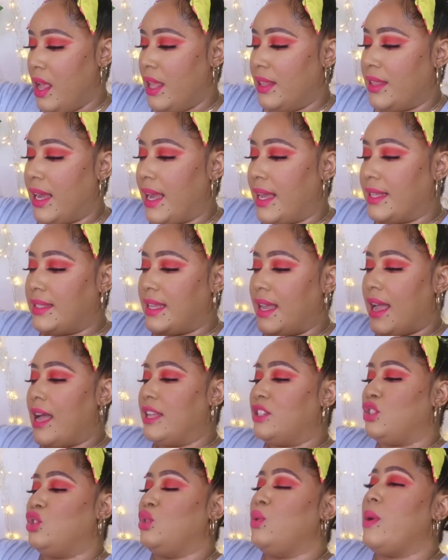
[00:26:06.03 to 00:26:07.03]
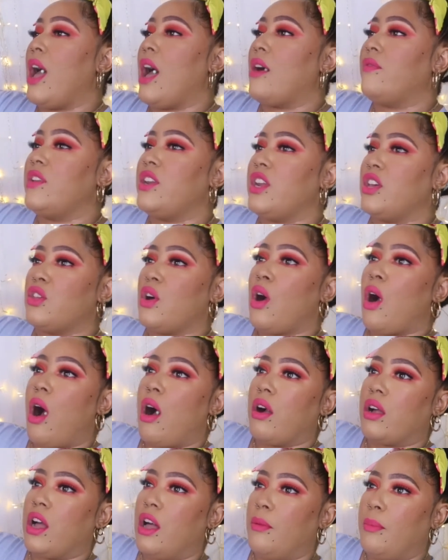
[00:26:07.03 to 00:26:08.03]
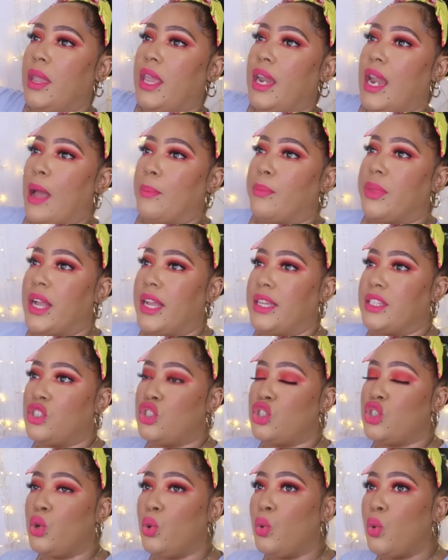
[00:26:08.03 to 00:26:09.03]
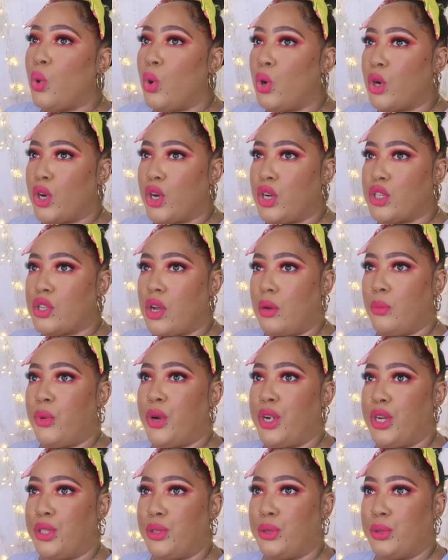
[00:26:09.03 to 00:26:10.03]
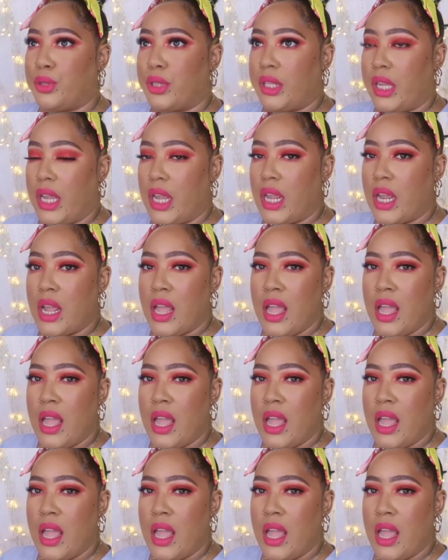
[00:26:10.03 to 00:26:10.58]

Like I said, I do have another haul coming. I placed two orders on Pretty Little Thing.